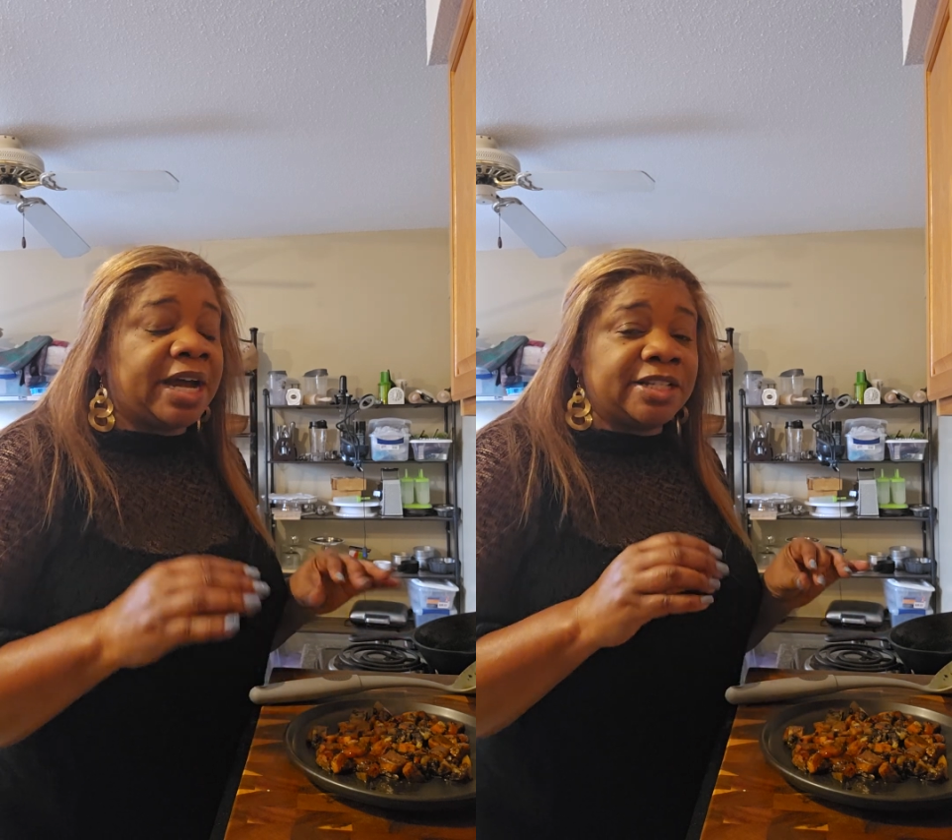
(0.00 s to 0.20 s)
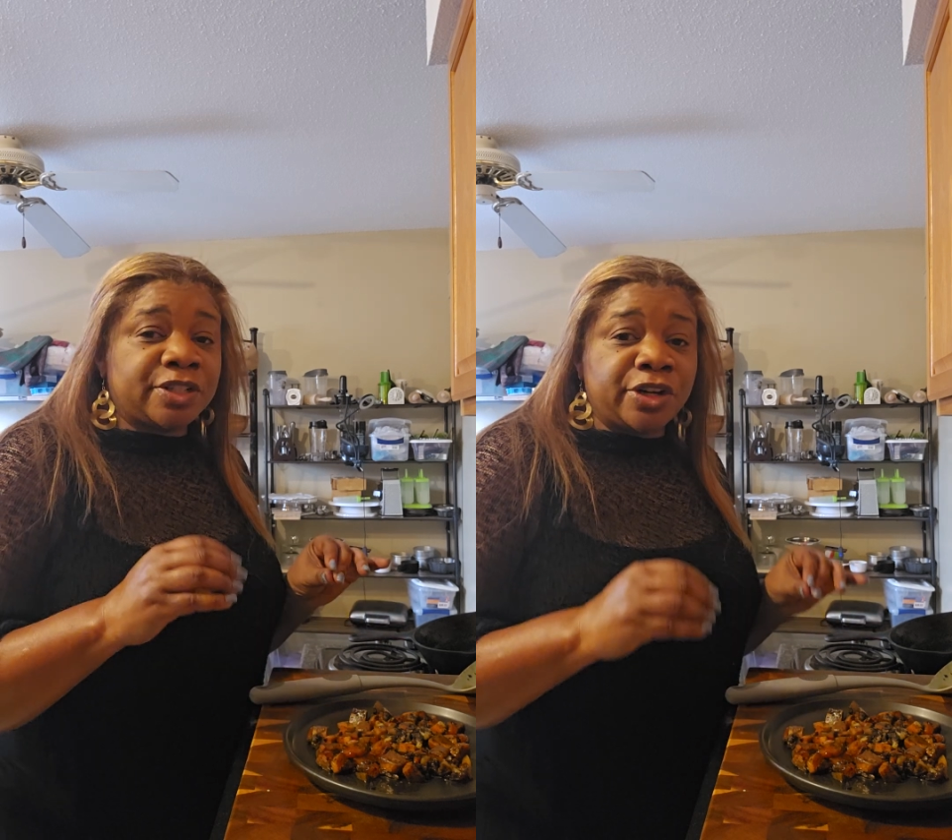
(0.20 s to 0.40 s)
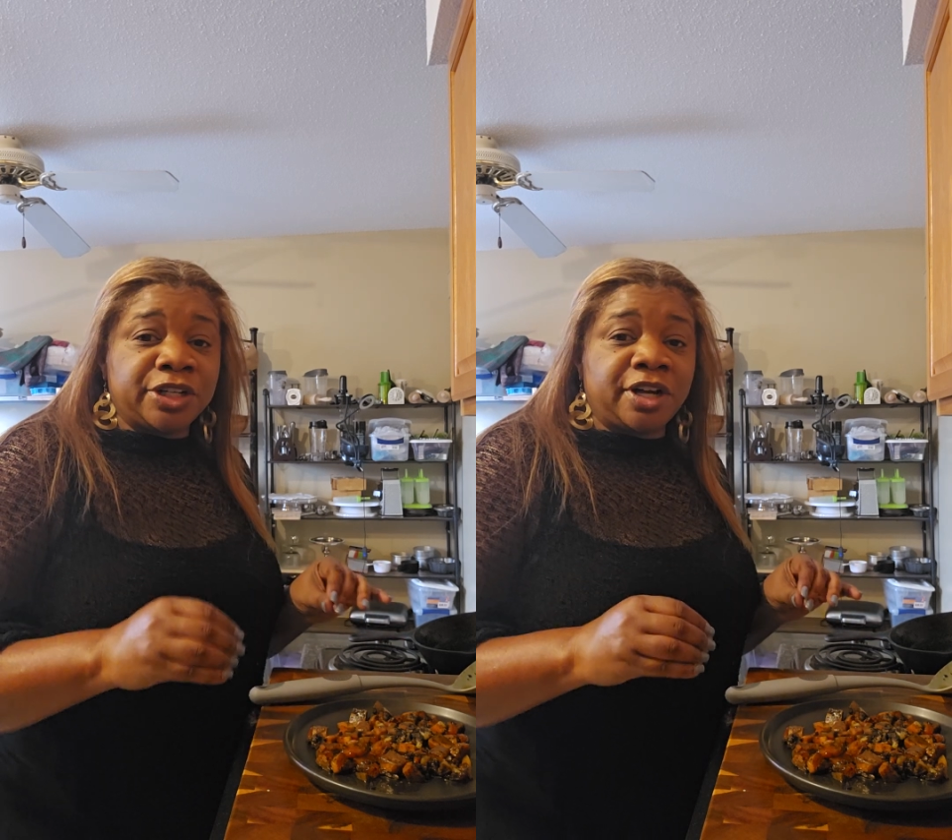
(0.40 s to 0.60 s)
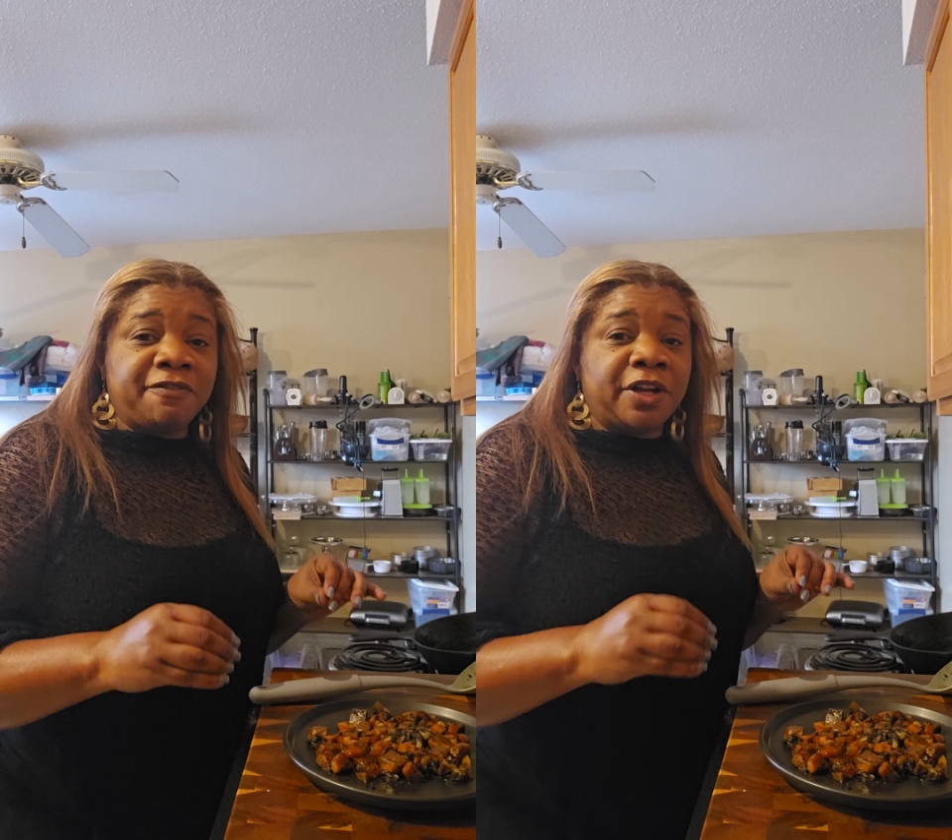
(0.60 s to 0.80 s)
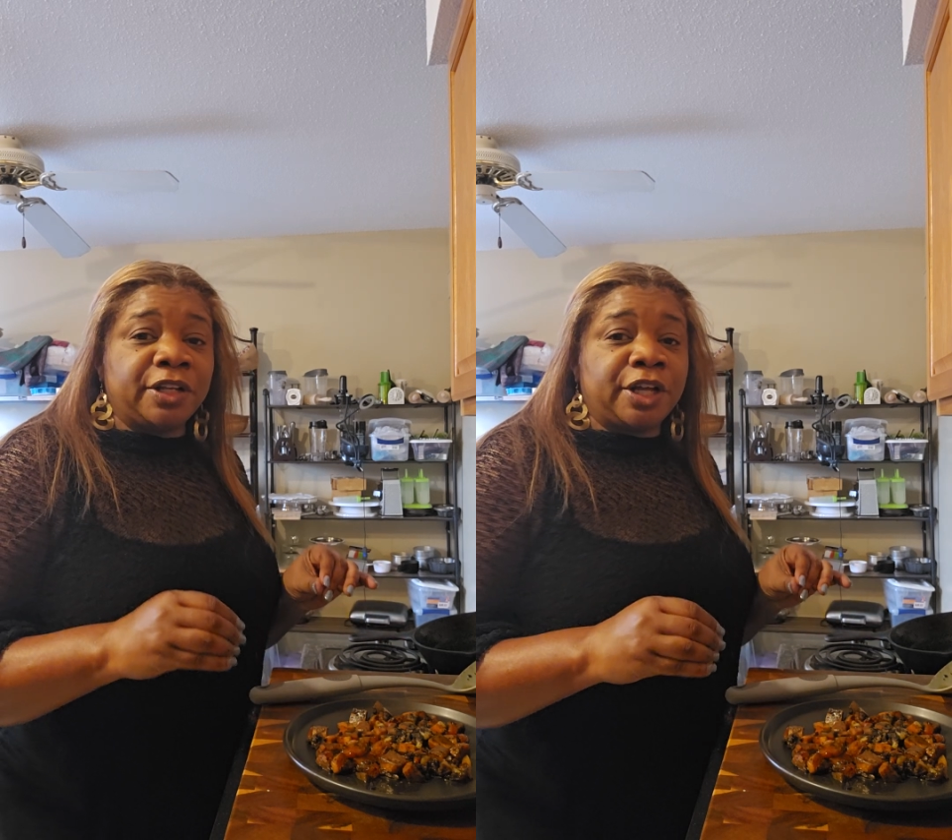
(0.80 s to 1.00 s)
I started
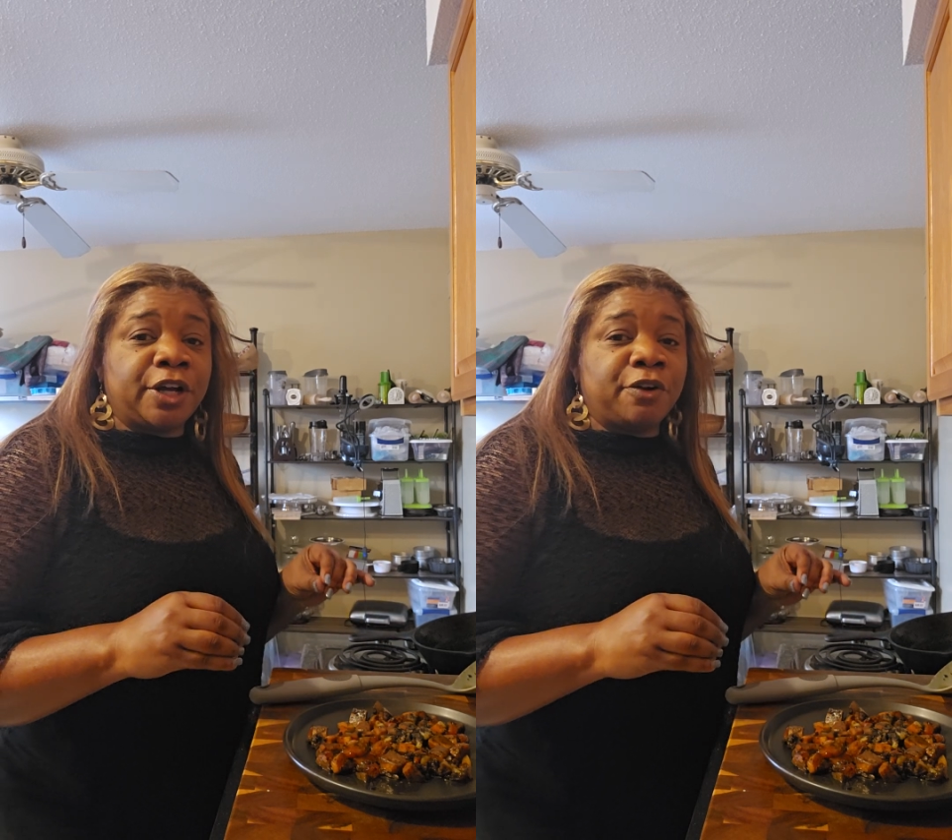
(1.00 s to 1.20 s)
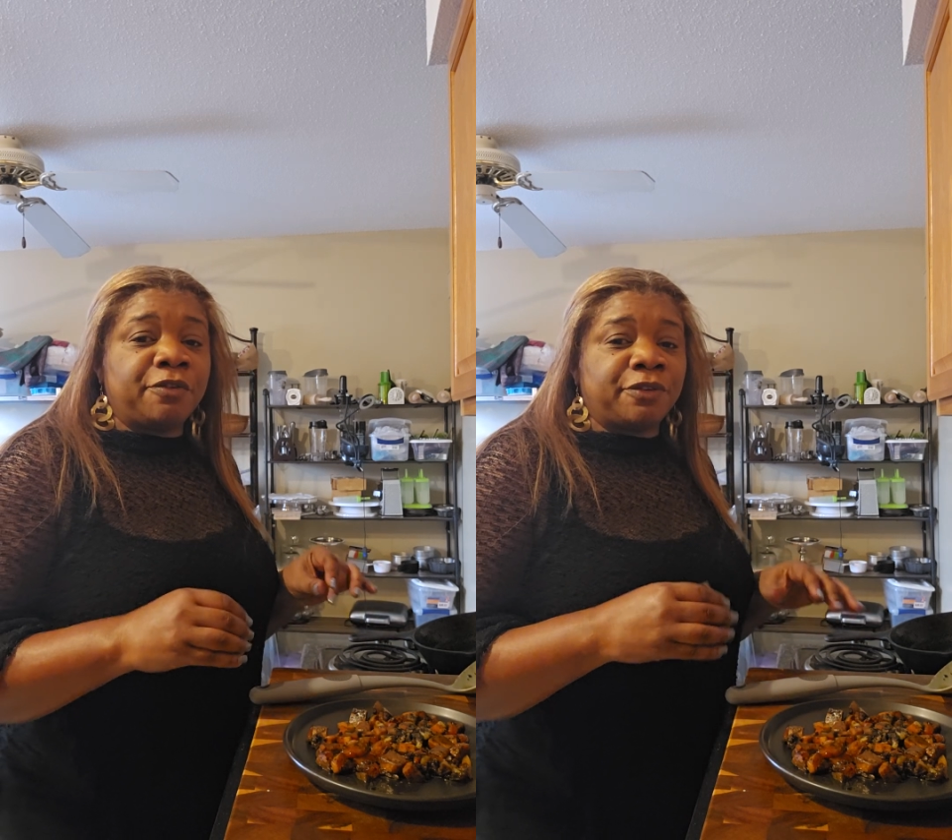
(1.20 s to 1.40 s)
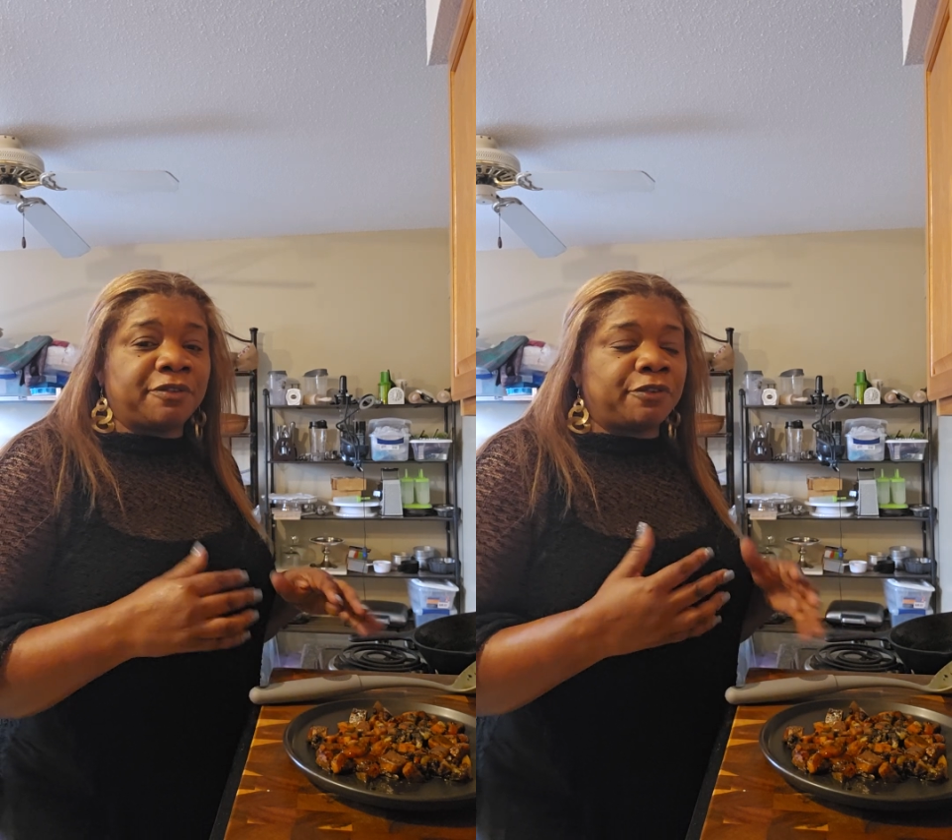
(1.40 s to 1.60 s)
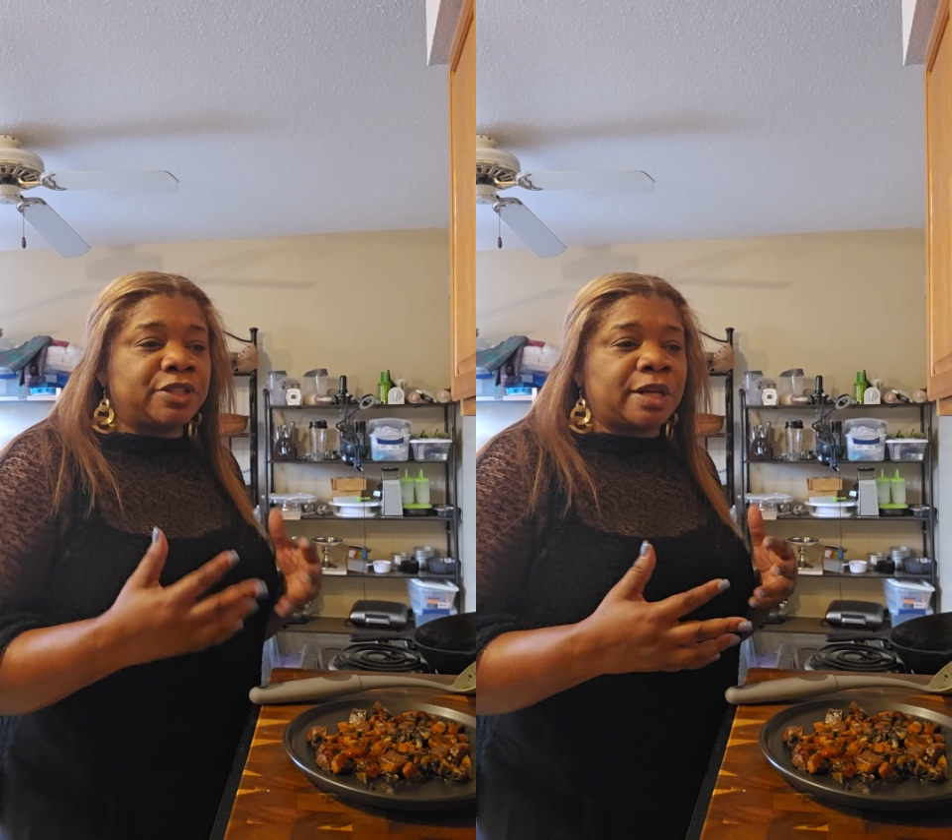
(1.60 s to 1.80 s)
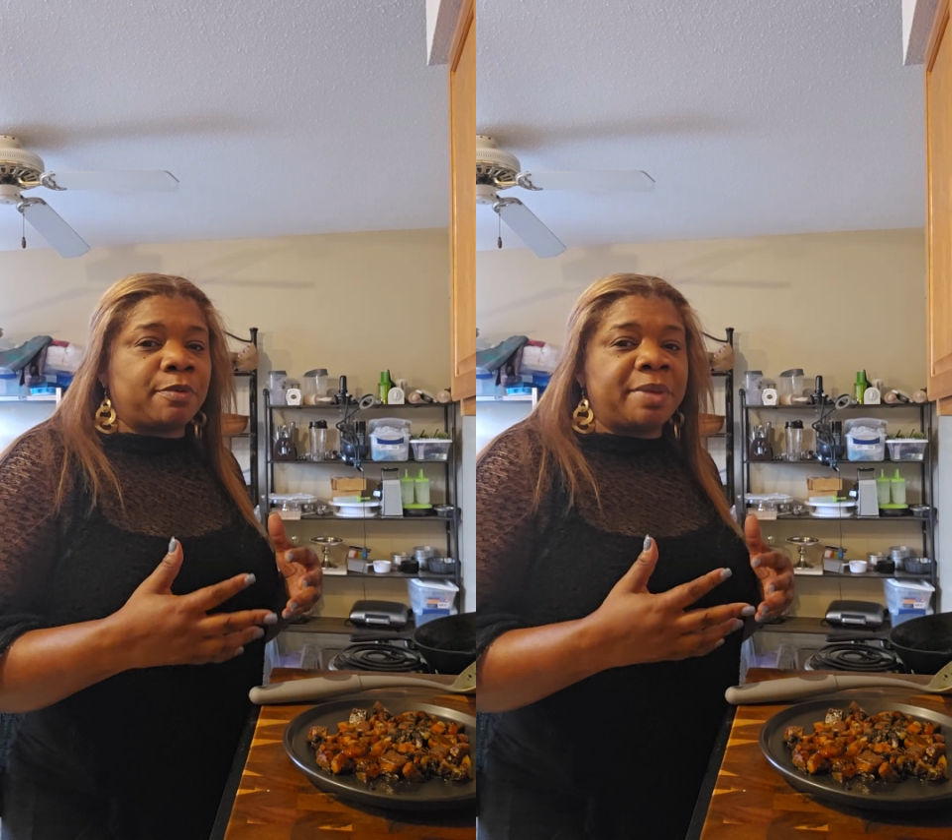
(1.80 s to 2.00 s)
off on low for the
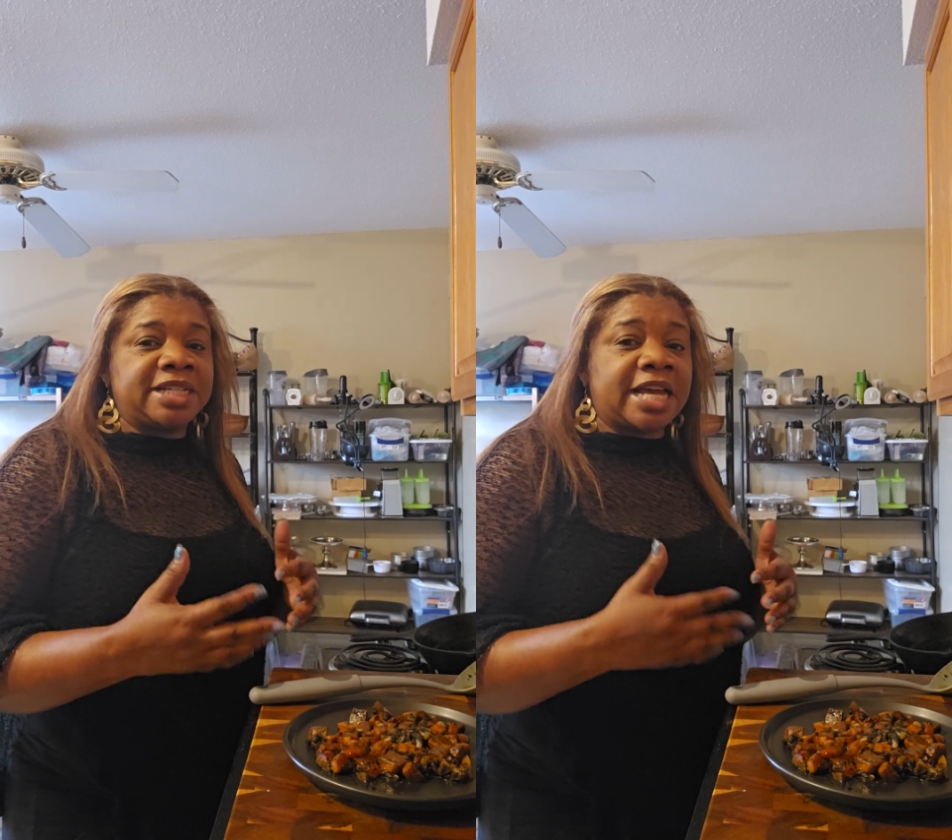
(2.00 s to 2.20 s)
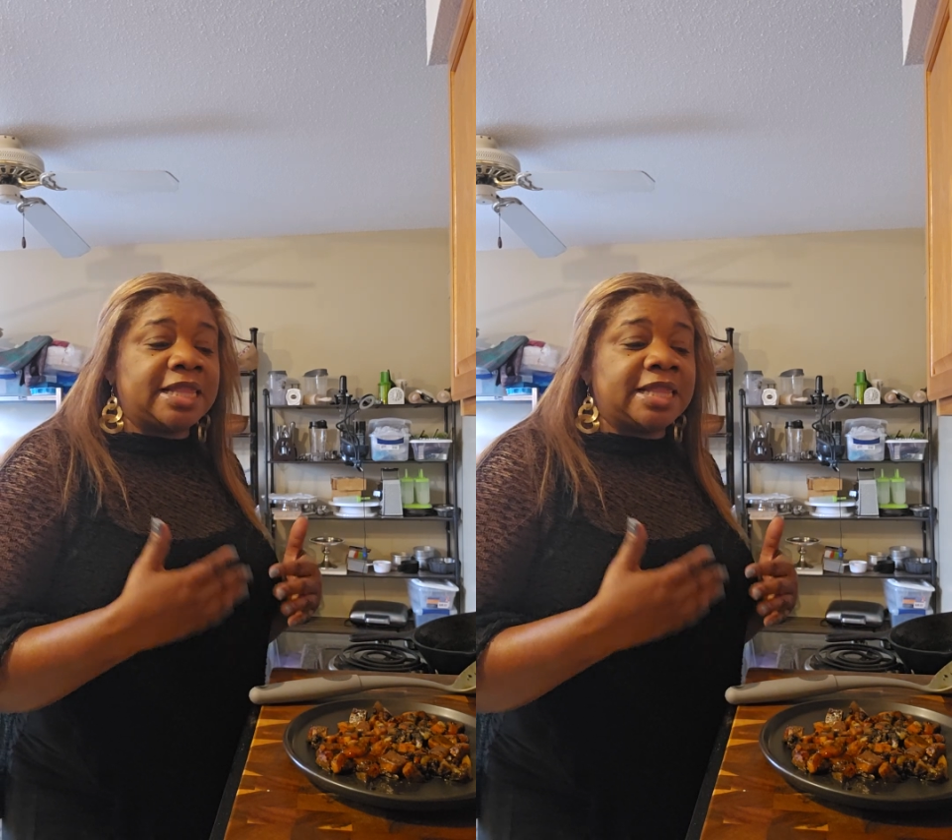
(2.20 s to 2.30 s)
first couple minutes,